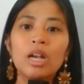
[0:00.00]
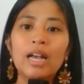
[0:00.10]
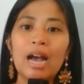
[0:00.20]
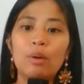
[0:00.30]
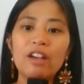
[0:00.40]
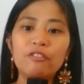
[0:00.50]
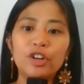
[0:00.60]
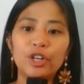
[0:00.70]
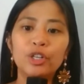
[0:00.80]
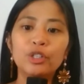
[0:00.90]

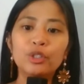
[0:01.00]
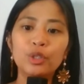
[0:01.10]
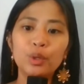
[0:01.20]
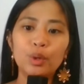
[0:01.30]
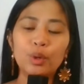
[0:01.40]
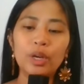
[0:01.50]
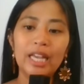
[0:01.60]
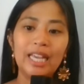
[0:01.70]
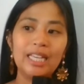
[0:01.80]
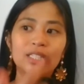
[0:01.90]
However, nung
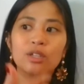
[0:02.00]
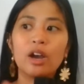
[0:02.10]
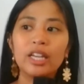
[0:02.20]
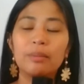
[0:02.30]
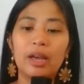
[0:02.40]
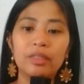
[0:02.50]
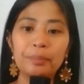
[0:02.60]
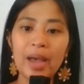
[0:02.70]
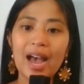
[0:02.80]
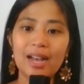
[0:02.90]
is talking about the
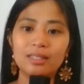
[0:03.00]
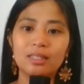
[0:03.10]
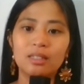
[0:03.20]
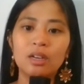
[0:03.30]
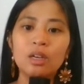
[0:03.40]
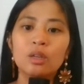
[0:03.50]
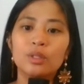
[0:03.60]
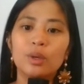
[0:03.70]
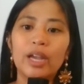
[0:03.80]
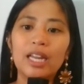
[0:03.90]
past.
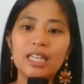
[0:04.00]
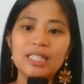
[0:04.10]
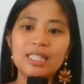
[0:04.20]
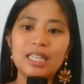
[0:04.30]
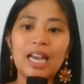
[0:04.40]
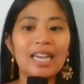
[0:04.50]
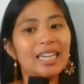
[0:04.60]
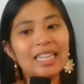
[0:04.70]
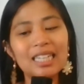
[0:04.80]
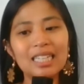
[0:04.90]
So kailan sila
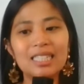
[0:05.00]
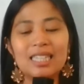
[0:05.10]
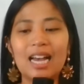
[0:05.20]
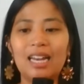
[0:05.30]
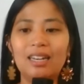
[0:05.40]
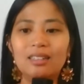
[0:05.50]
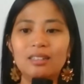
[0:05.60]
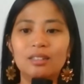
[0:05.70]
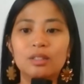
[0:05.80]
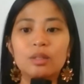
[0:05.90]
ikinasal?
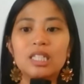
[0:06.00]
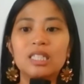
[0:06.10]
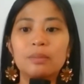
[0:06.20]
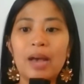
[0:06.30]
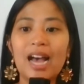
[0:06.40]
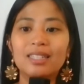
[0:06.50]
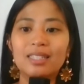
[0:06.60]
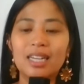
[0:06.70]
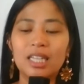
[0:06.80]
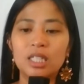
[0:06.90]
So that's the
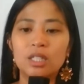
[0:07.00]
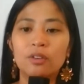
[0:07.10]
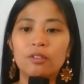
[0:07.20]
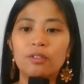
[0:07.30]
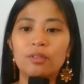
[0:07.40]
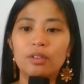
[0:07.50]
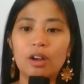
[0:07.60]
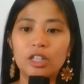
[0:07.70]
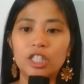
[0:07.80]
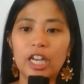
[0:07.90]
past tense
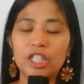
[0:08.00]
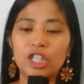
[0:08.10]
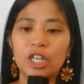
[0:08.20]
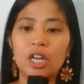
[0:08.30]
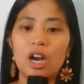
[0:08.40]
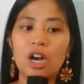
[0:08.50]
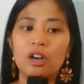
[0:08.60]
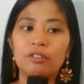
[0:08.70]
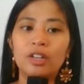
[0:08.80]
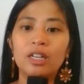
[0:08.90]
conjugation
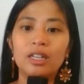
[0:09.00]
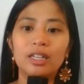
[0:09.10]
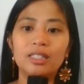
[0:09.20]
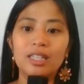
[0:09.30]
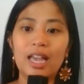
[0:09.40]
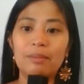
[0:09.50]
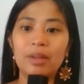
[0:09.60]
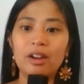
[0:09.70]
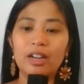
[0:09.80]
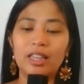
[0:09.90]
of to get
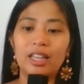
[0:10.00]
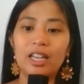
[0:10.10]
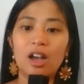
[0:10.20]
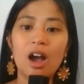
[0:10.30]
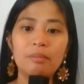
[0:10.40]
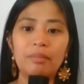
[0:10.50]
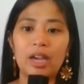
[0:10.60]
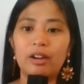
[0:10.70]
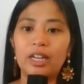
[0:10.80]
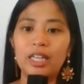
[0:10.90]
married. They got
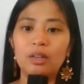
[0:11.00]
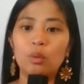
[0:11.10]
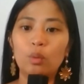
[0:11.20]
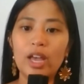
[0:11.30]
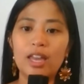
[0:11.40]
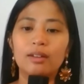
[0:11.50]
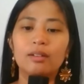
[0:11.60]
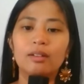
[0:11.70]
married when?